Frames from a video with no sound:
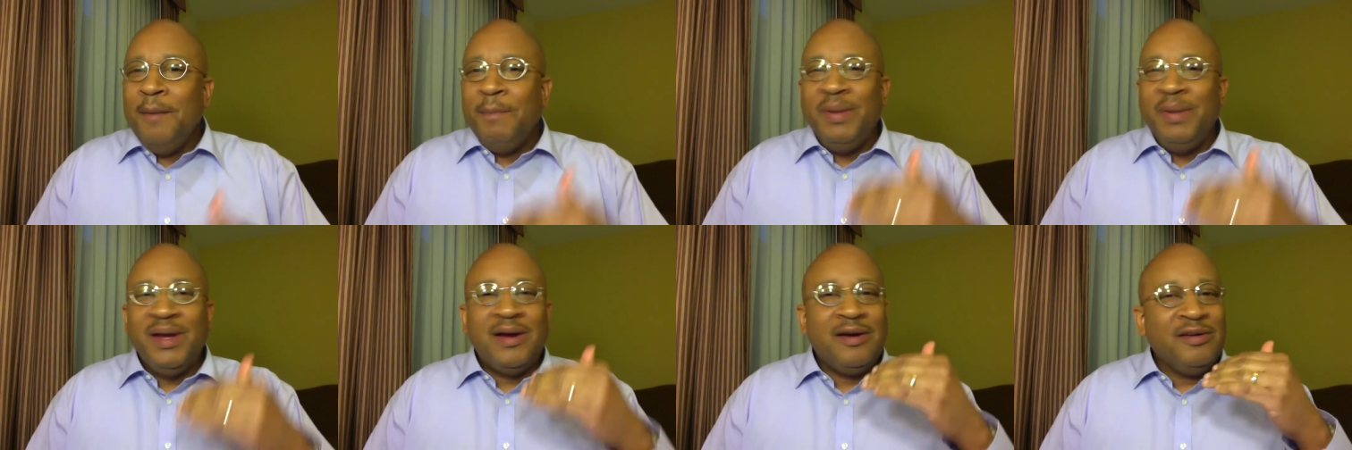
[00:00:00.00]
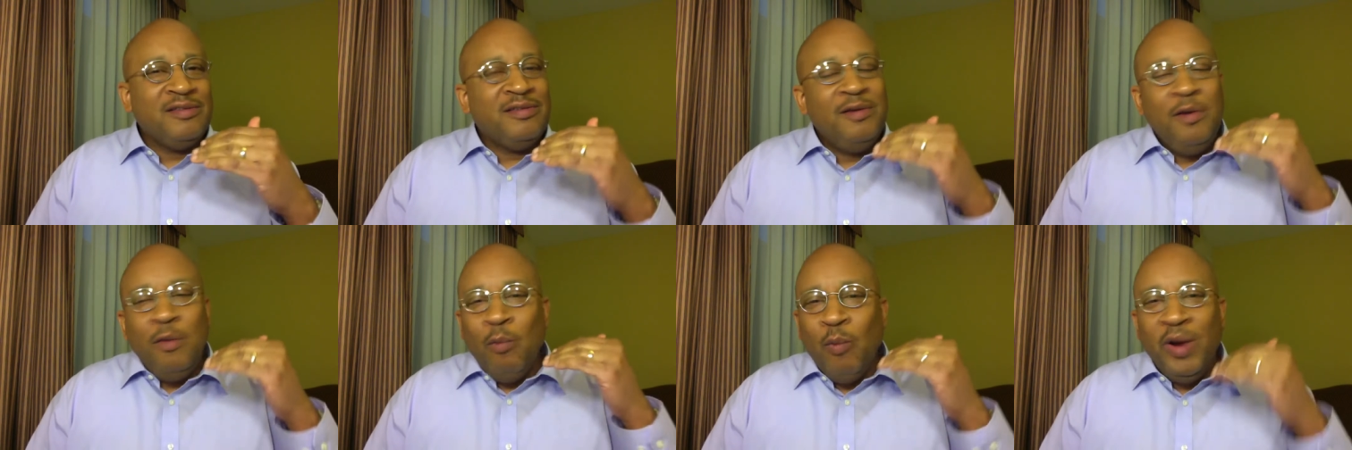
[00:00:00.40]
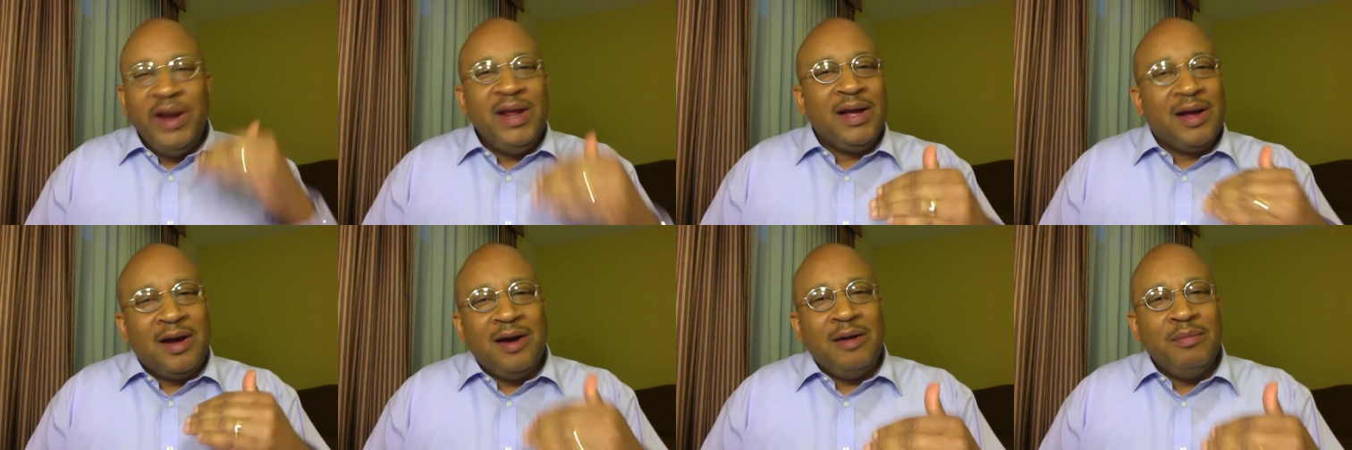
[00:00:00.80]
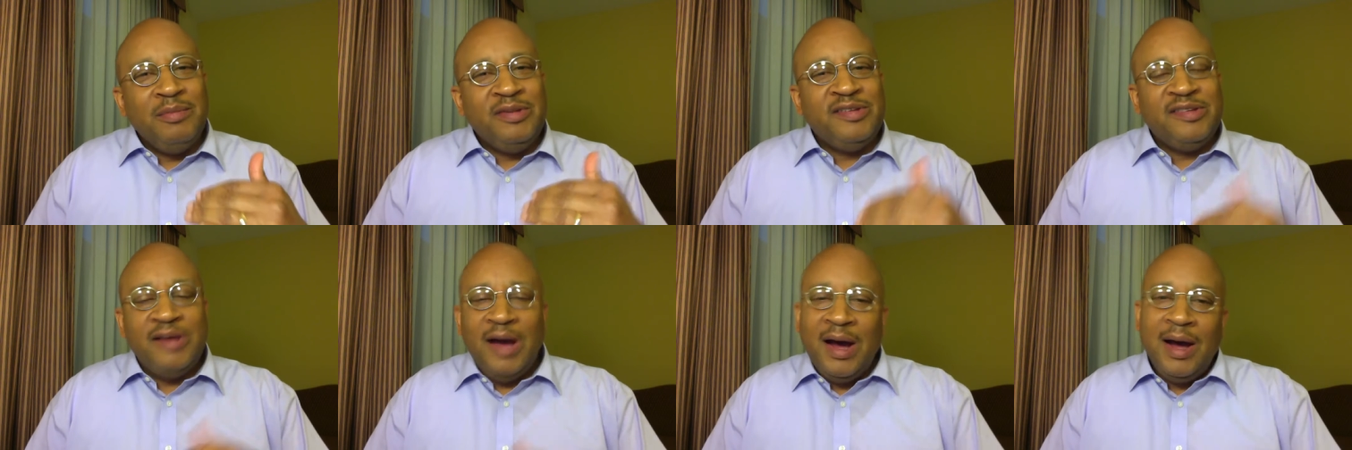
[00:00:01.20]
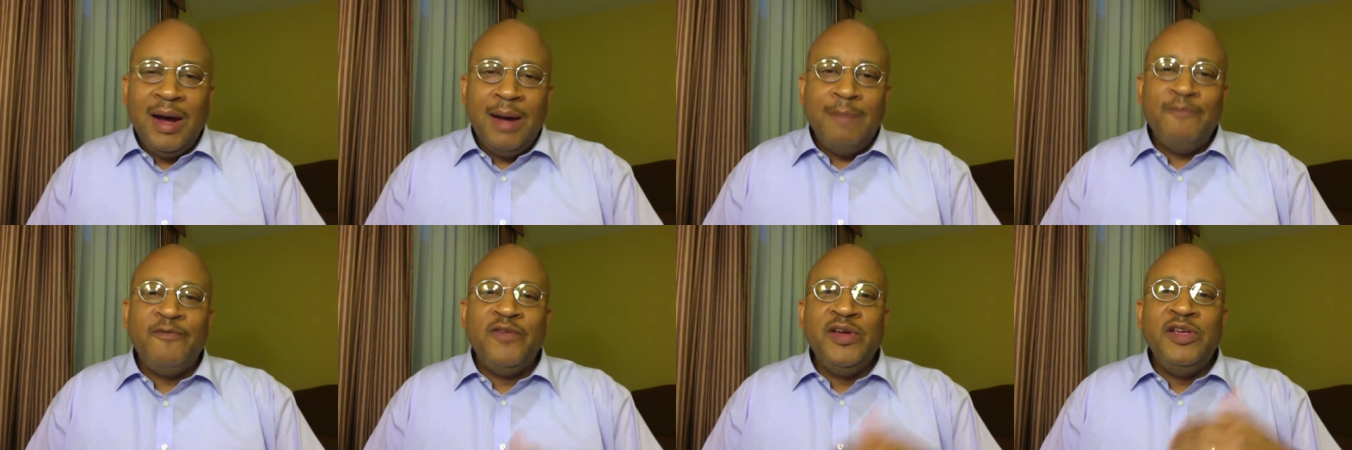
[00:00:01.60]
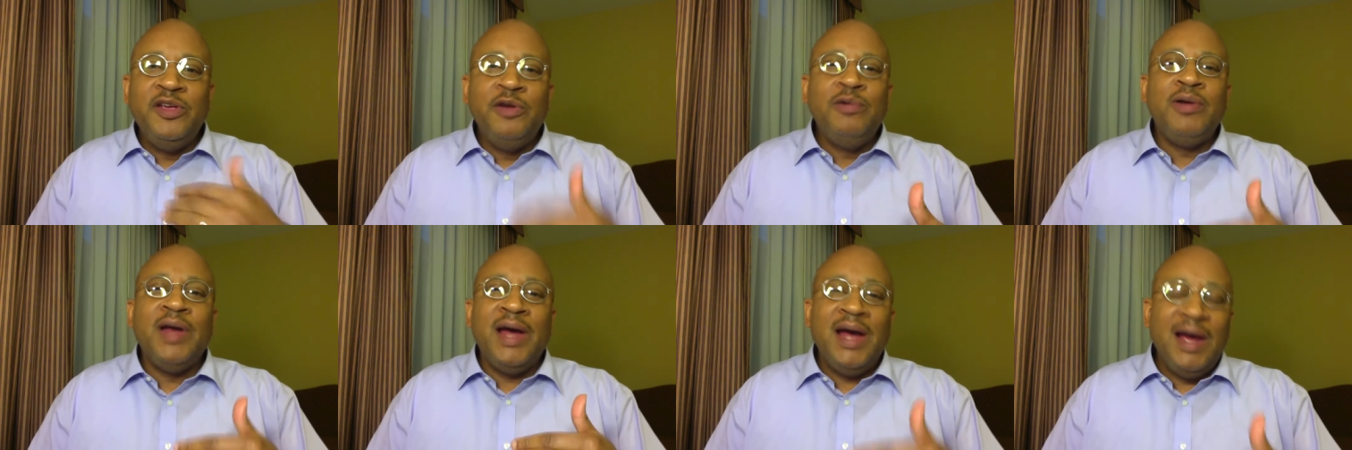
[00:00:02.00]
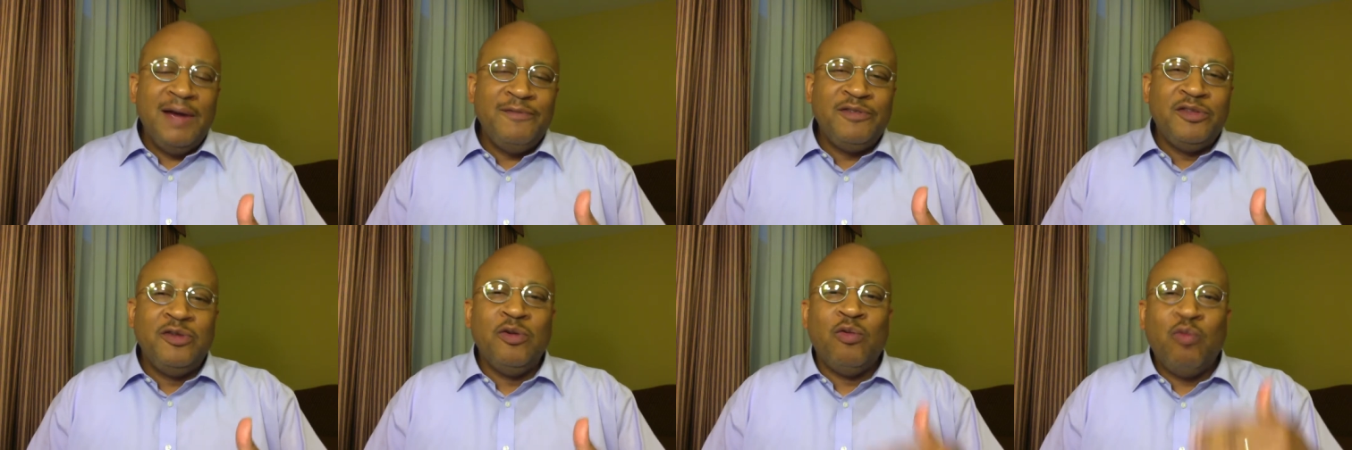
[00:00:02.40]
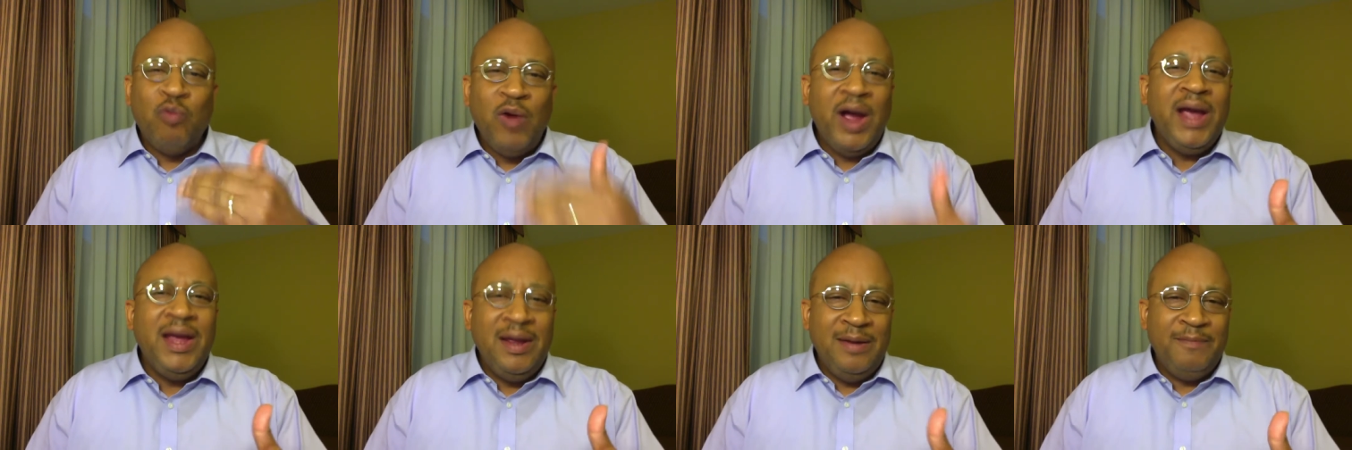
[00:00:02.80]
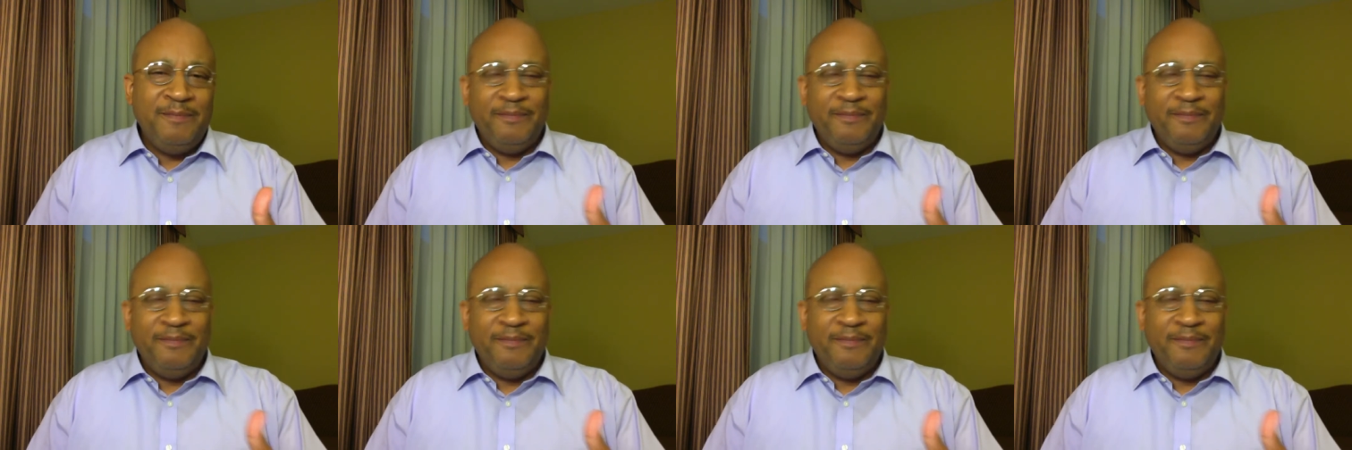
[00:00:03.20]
because when it comes time for you to have to write